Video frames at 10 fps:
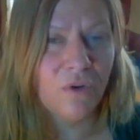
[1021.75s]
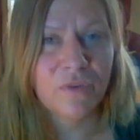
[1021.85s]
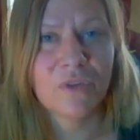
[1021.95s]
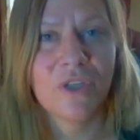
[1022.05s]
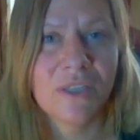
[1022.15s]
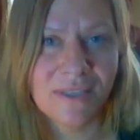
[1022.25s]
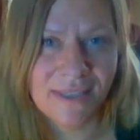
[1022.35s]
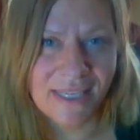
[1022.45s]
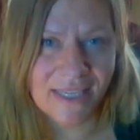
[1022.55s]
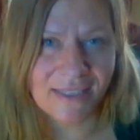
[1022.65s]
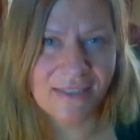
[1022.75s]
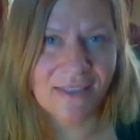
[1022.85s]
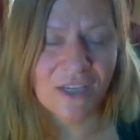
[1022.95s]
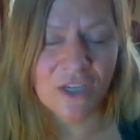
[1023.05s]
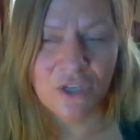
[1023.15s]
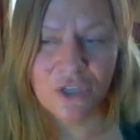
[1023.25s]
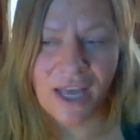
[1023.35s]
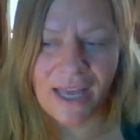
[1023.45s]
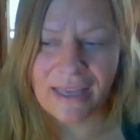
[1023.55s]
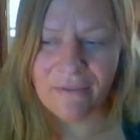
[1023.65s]
overlooked this? Should
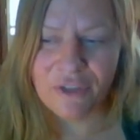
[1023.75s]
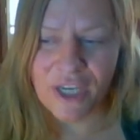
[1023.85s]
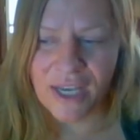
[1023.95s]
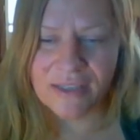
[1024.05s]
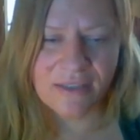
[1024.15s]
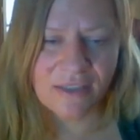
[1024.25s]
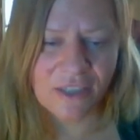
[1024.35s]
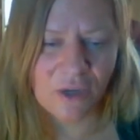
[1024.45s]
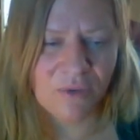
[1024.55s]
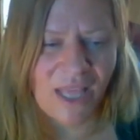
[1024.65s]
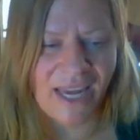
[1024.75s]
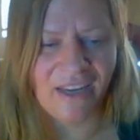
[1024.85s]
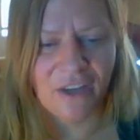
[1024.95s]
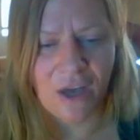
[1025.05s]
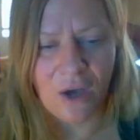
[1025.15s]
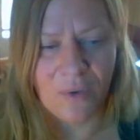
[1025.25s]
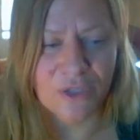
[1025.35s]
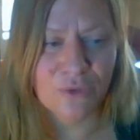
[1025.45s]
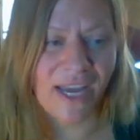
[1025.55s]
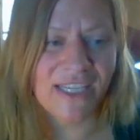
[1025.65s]
I have just, you know, let it go
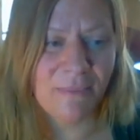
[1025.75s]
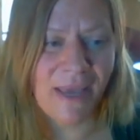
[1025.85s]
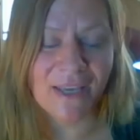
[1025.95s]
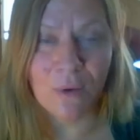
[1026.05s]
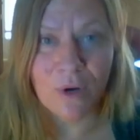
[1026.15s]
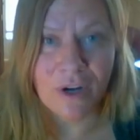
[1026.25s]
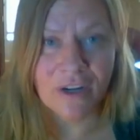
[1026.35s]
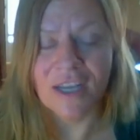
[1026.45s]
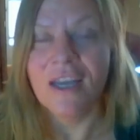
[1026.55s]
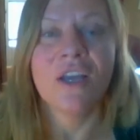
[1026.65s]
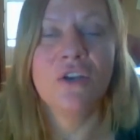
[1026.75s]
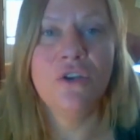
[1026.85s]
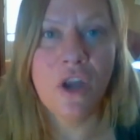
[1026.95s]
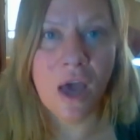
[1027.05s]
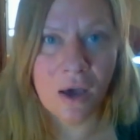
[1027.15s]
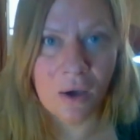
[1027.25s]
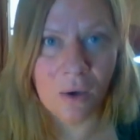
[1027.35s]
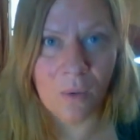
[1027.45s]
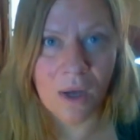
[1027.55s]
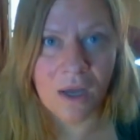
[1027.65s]
and tried to make it work?
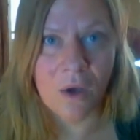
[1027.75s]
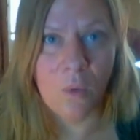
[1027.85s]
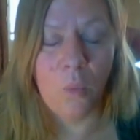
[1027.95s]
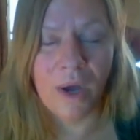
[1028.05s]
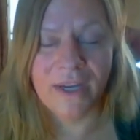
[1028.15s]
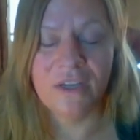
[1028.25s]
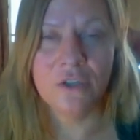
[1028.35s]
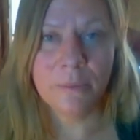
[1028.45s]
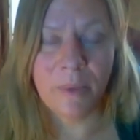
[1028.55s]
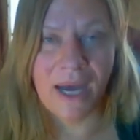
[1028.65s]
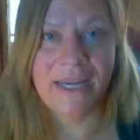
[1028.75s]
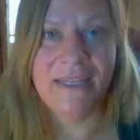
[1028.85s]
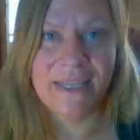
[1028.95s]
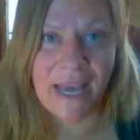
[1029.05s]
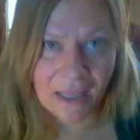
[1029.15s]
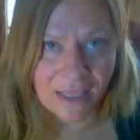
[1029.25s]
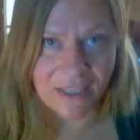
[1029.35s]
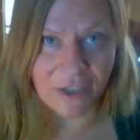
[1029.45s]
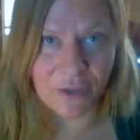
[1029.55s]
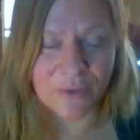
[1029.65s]
No. What is your body
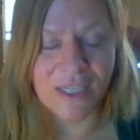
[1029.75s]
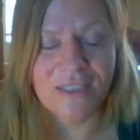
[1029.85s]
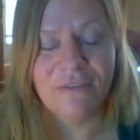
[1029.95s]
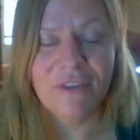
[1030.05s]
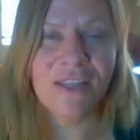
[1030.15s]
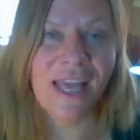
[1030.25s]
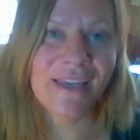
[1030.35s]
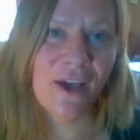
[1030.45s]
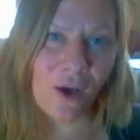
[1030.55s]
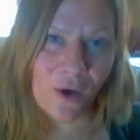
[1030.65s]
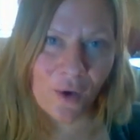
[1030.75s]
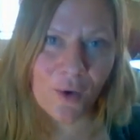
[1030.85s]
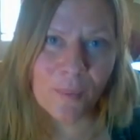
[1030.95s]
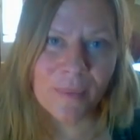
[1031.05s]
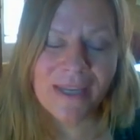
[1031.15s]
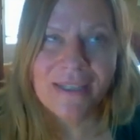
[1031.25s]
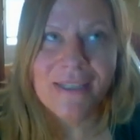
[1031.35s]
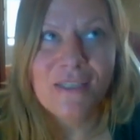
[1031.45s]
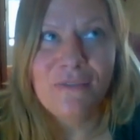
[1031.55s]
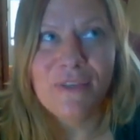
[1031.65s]
telling you? Does it feel like home?
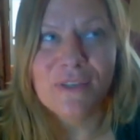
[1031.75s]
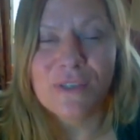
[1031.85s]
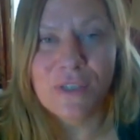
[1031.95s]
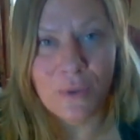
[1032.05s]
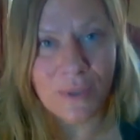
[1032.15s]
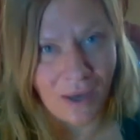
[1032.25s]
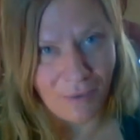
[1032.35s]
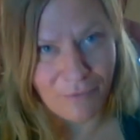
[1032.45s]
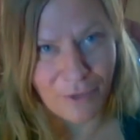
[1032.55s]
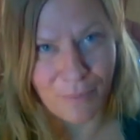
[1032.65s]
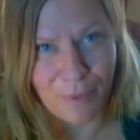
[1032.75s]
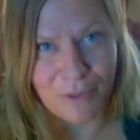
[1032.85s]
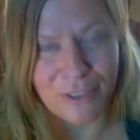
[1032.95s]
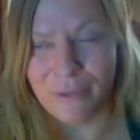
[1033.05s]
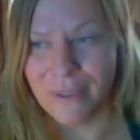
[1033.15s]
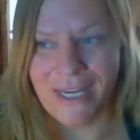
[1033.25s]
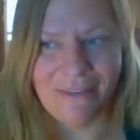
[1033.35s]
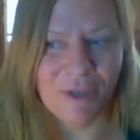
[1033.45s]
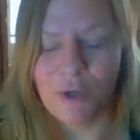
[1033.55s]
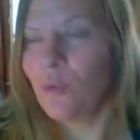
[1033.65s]
Does it feel so comfortable? Do you not
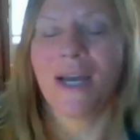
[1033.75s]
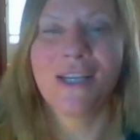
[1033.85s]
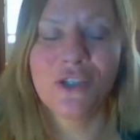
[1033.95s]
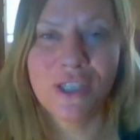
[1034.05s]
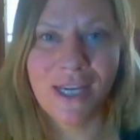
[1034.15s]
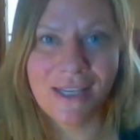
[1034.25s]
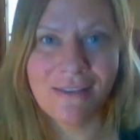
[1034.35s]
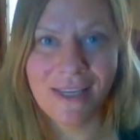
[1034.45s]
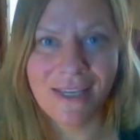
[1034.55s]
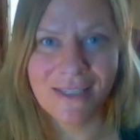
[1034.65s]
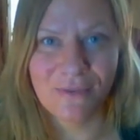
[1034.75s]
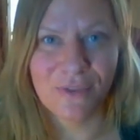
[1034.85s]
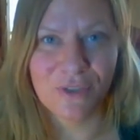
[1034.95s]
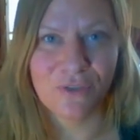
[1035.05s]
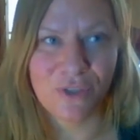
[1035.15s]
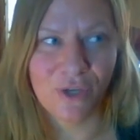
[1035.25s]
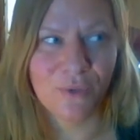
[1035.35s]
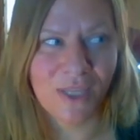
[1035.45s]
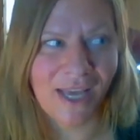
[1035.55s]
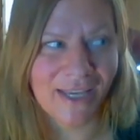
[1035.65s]
even question anything because it feels
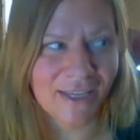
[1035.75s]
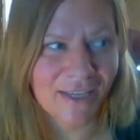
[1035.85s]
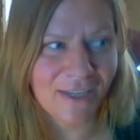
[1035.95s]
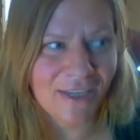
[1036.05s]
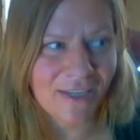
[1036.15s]
so like